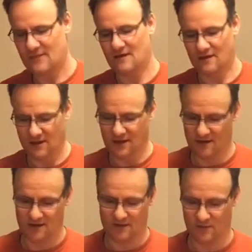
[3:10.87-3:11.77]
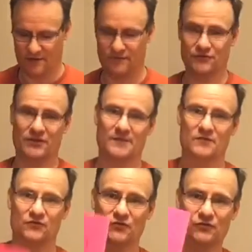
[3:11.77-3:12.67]
And whatever shape you
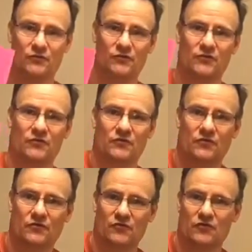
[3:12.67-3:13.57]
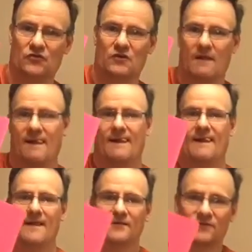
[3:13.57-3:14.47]
drew,
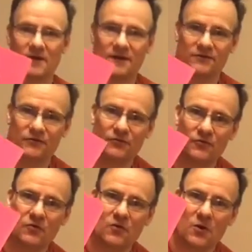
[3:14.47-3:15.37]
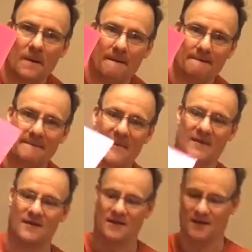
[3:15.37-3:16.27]
that's what I drew.
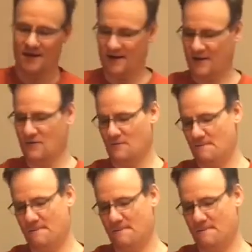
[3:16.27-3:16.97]
Cut it out.